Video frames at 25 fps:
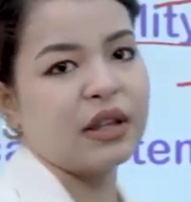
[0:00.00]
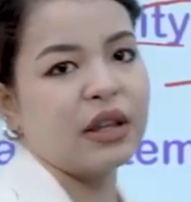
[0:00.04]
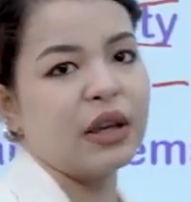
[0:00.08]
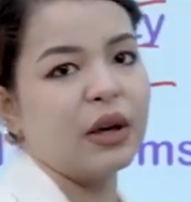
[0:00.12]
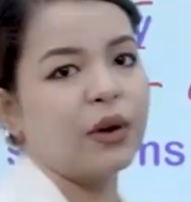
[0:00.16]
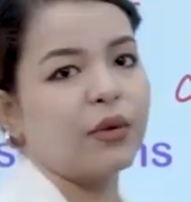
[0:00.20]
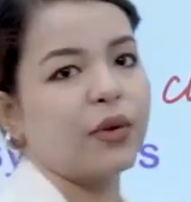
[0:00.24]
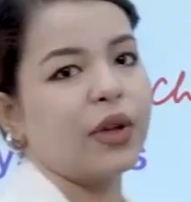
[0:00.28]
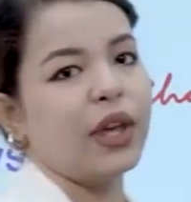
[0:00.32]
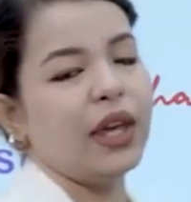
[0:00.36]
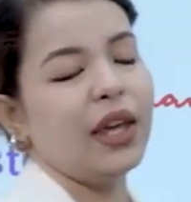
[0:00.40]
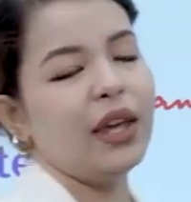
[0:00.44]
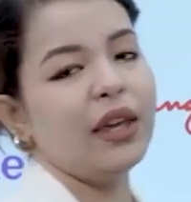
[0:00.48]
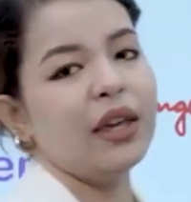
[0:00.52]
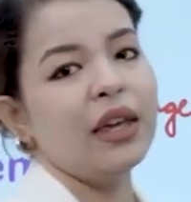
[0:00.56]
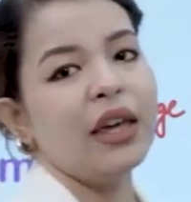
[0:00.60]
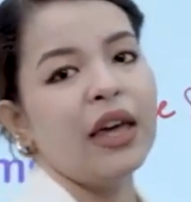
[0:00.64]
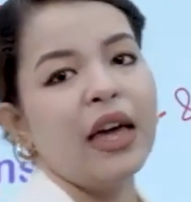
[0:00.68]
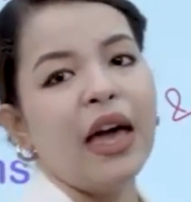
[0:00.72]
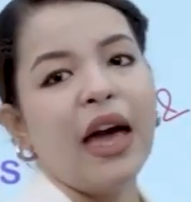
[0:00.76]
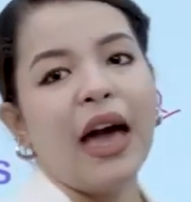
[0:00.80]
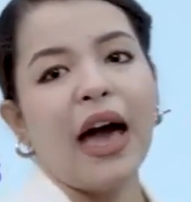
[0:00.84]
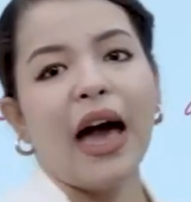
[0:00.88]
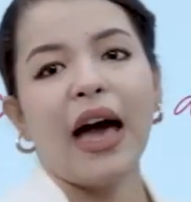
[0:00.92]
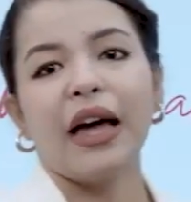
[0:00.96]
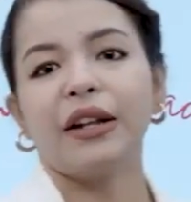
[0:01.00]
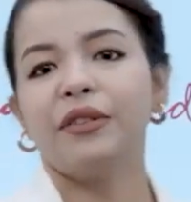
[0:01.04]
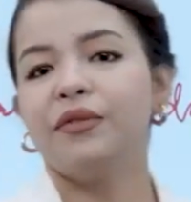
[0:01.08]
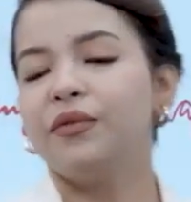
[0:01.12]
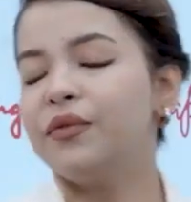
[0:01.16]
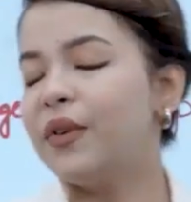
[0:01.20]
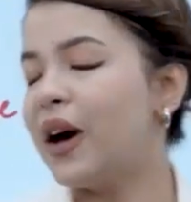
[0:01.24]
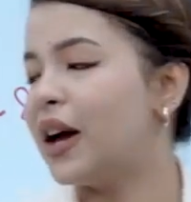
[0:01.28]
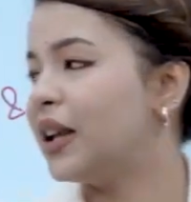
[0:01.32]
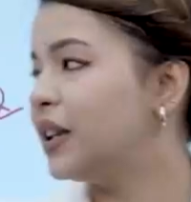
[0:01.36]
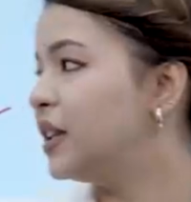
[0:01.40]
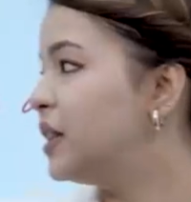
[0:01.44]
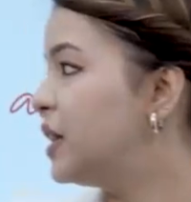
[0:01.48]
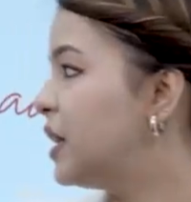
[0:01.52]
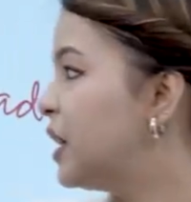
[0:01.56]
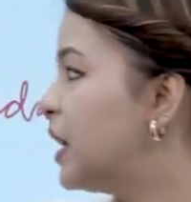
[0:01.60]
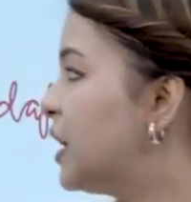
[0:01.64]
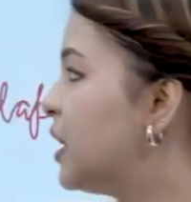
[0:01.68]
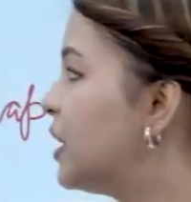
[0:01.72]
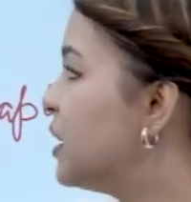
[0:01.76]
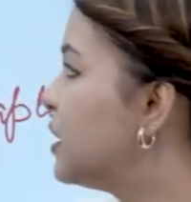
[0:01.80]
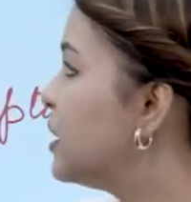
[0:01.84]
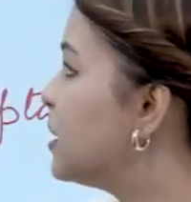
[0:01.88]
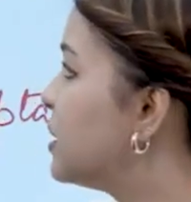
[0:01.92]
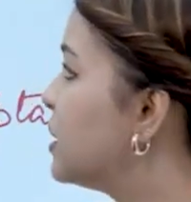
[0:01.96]
Okay, and
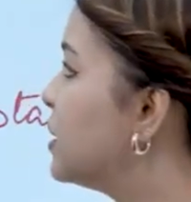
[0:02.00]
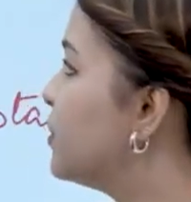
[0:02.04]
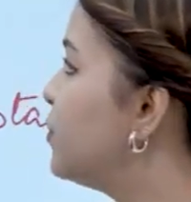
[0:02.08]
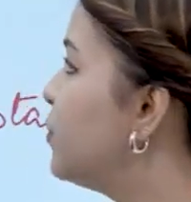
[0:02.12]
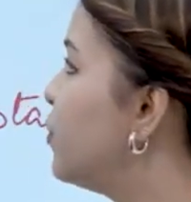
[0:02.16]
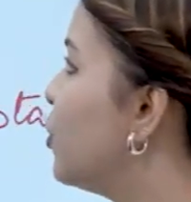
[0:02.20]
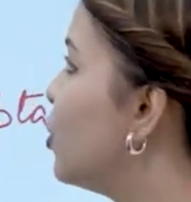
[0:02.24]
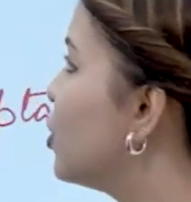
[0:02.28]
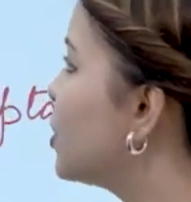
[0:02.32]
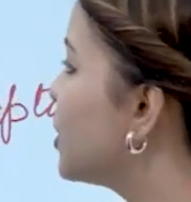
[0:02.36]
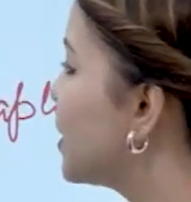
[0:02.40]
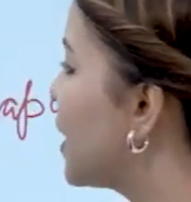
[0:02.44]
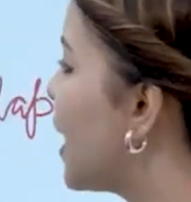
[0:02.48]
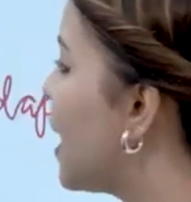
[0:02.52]
finally, the fourth